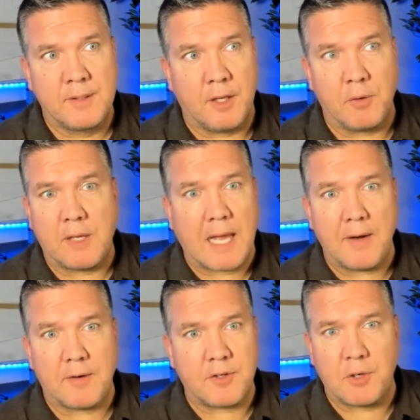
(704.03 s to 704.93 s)
you
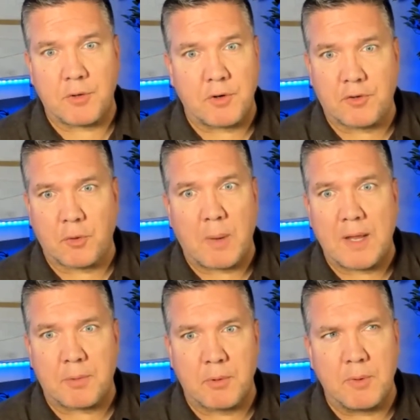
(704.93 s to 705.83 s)
get 2/3 of the way
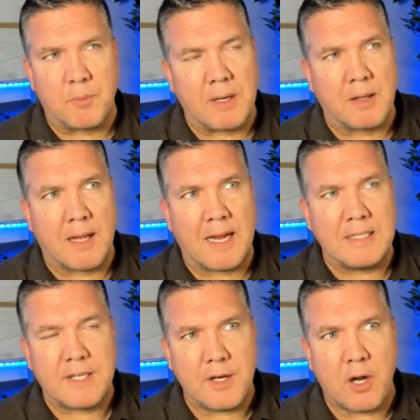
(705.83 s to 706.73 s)
through and
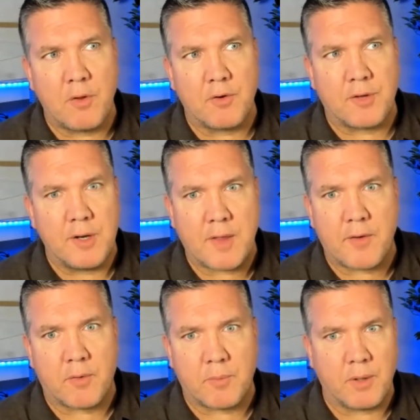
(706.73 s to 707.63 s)
realize, you know, there's
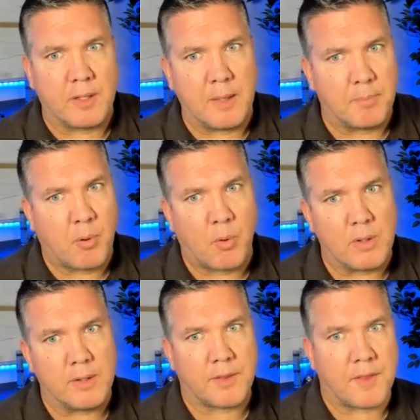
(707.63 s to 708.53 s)
another really
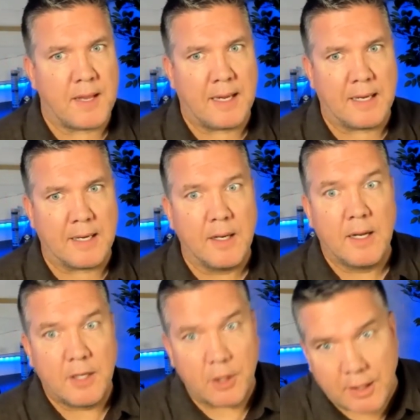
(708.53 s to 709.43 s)
important thing, and
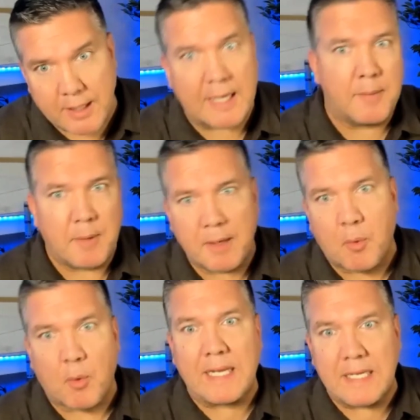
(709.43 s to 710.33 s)
you can
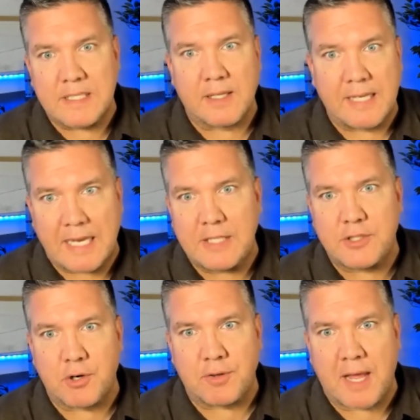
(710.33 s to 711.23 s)
more easily
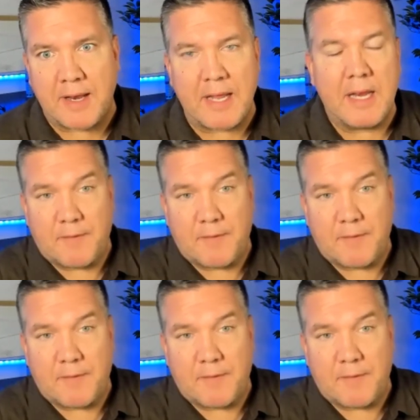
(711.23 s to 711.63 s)
insert that in.